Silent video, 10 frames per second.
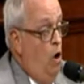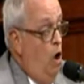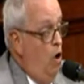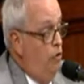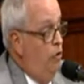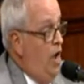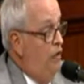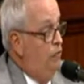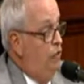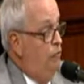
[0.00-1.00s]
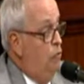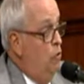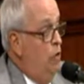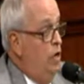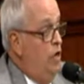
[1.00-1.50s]
All they're asking
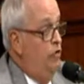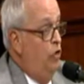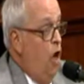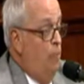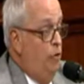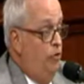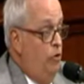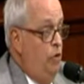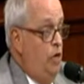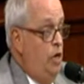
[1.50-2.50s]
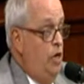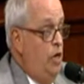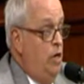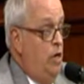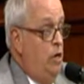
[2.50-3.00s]
for is an opportunity
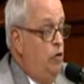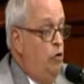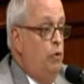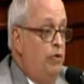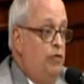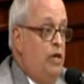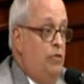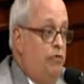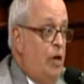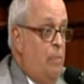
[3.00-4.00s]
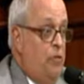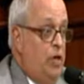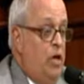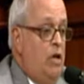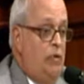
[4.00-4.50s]
to receive
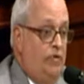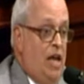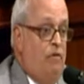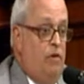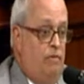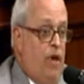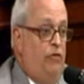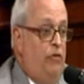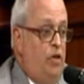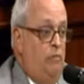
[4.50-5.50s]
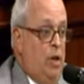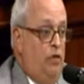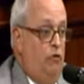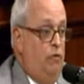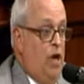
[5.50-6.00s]
something that they've invested in
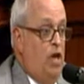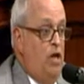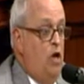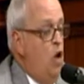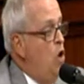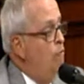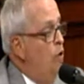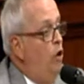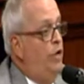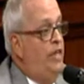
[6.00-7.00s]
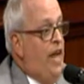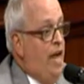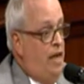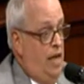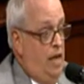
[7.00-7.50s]
Pennsylvania for
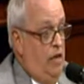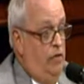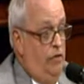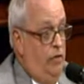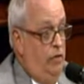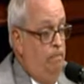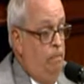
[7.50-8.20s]
decades,